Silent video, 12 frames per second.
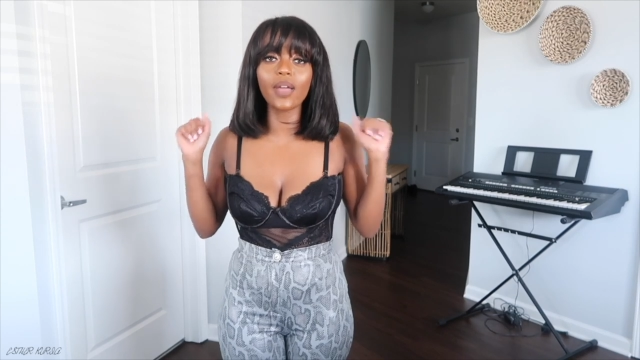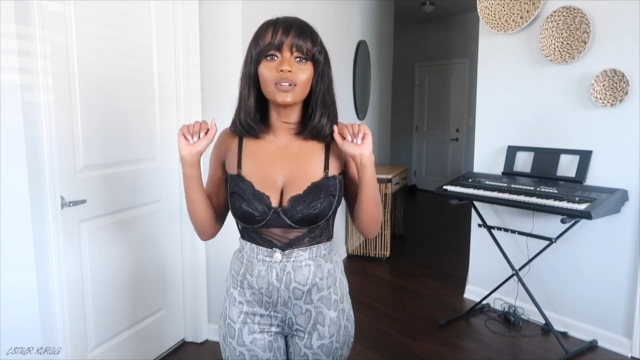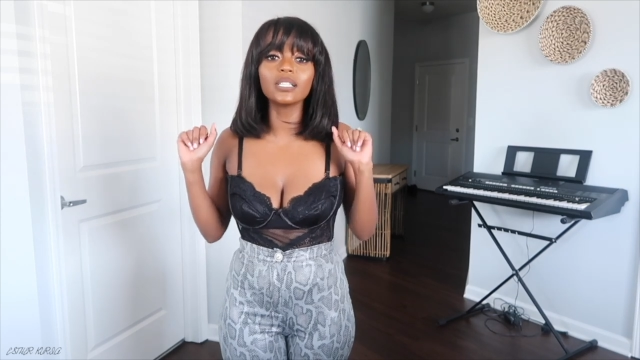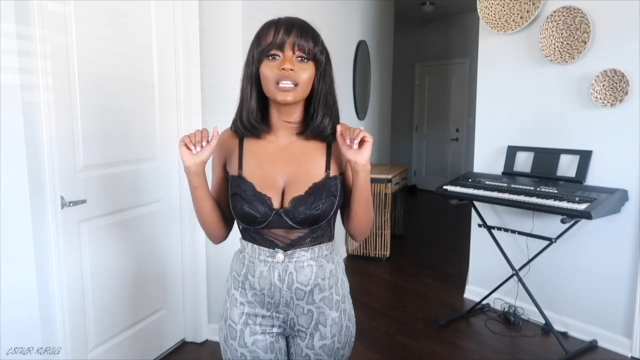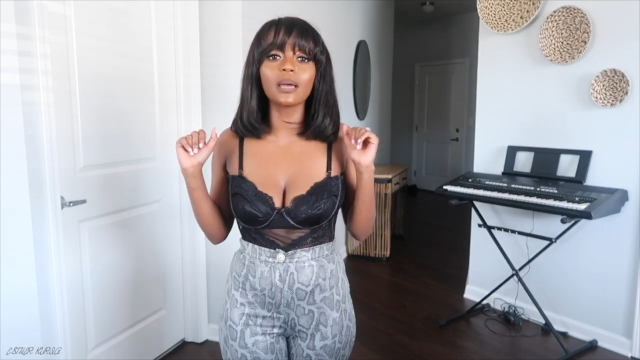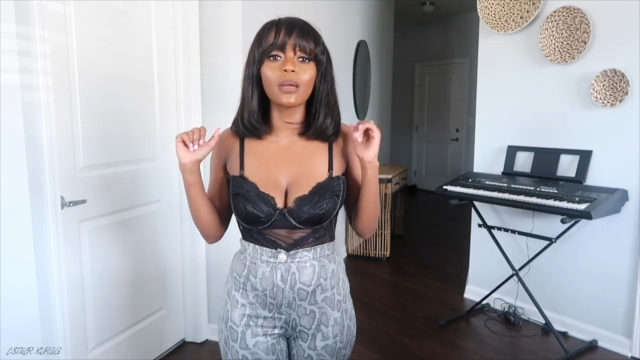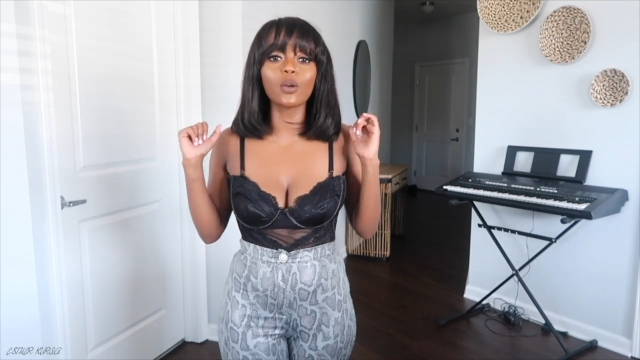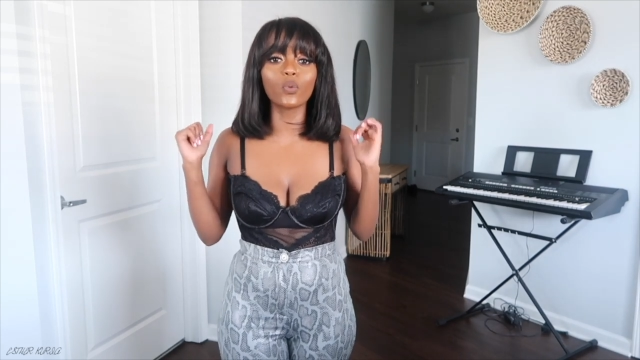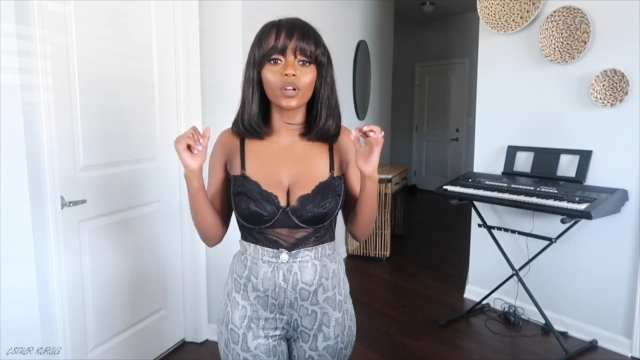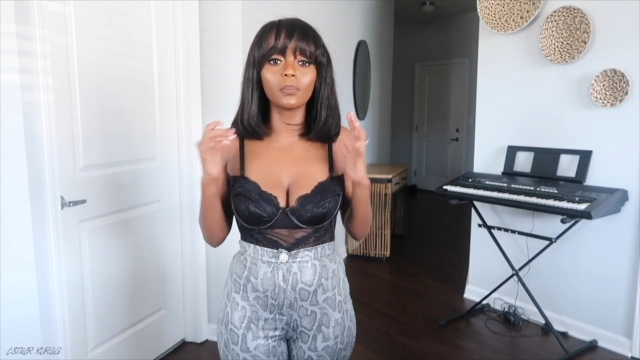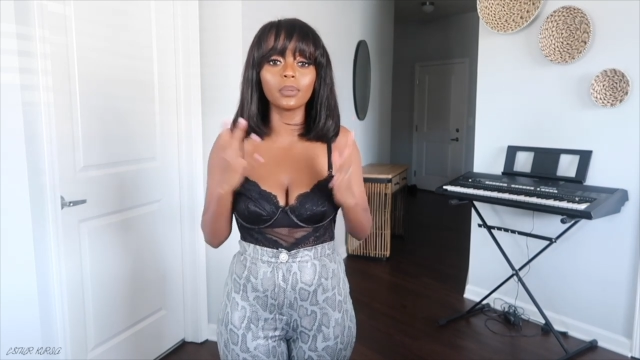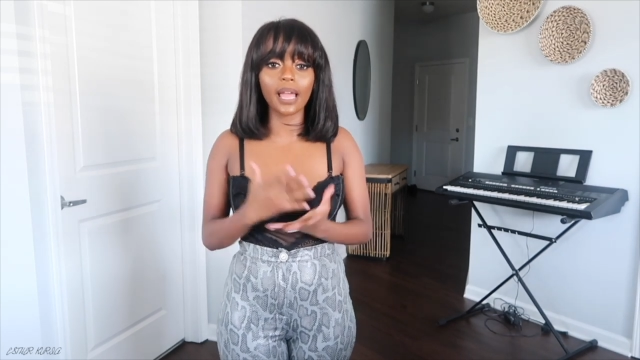Every time I
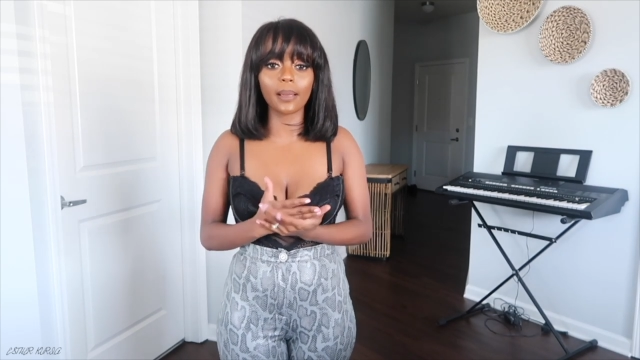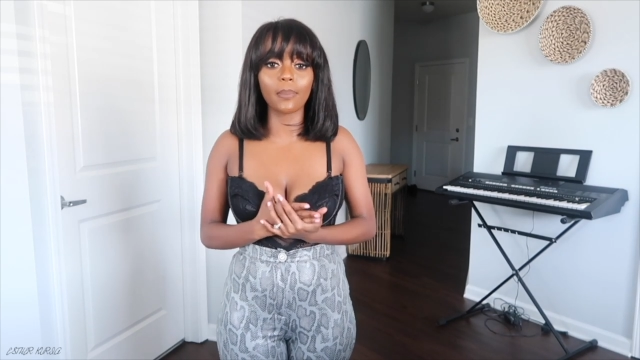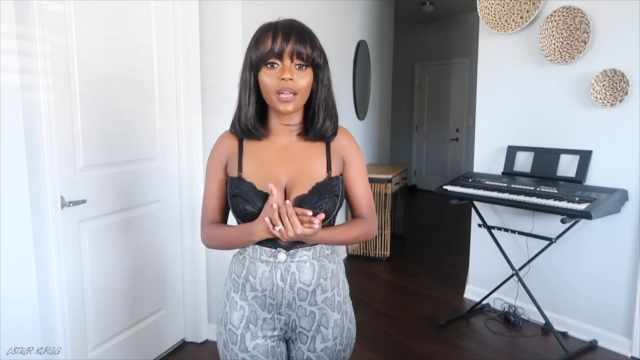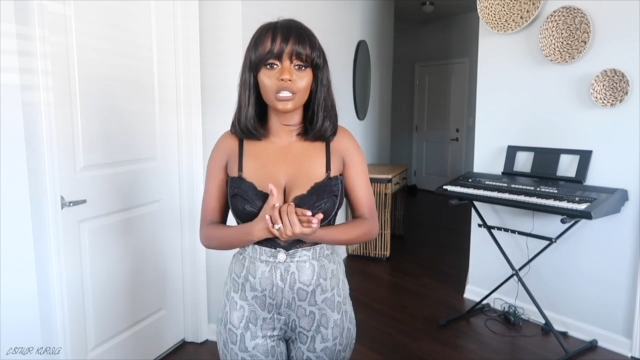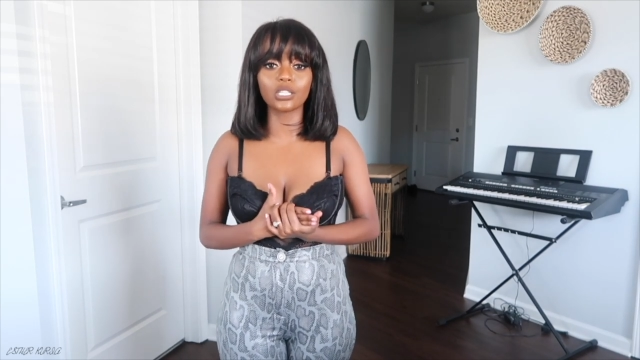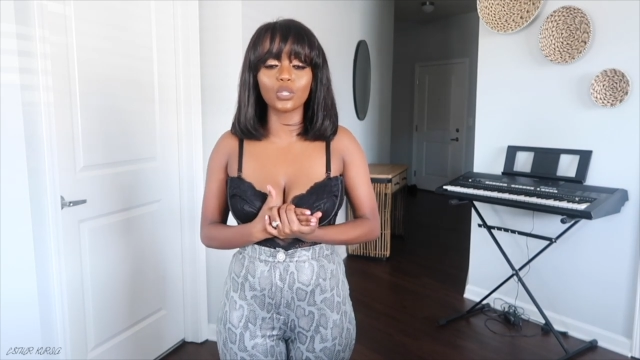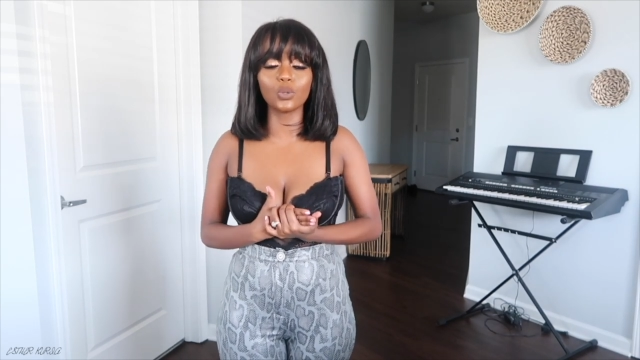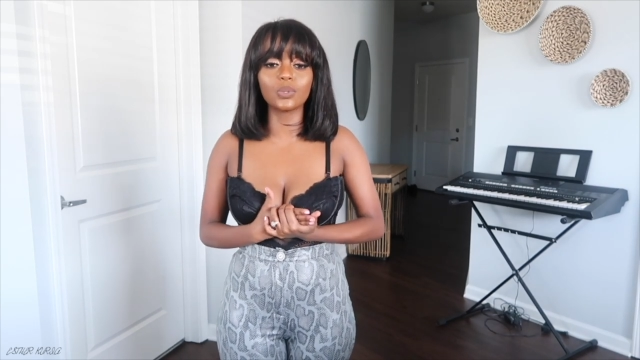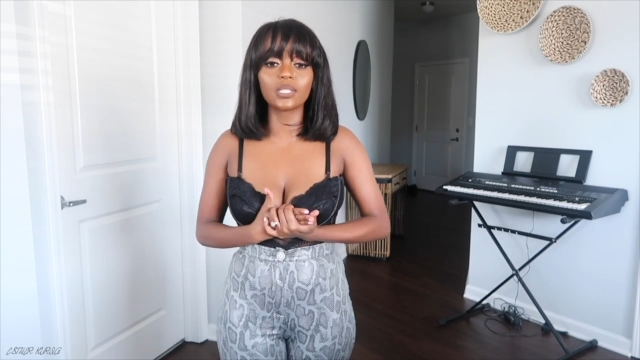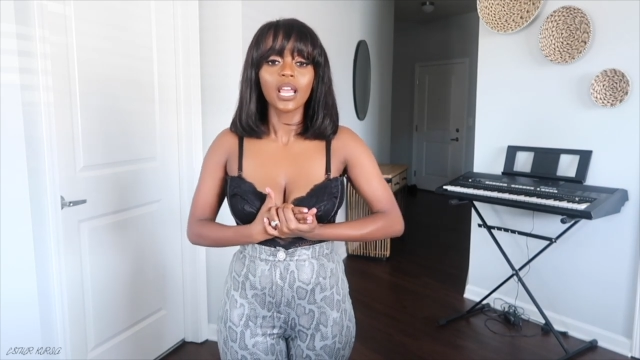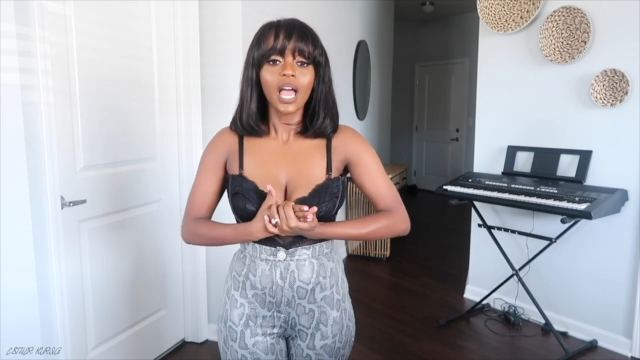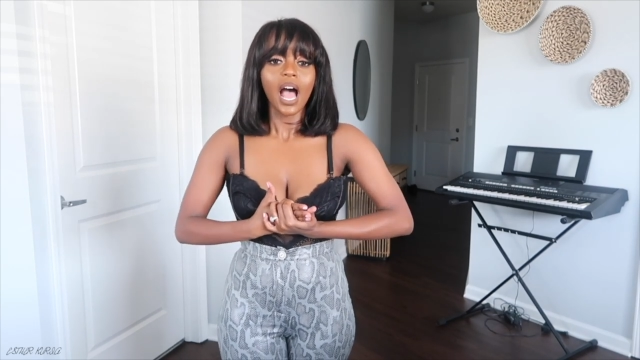wear black bodysuits,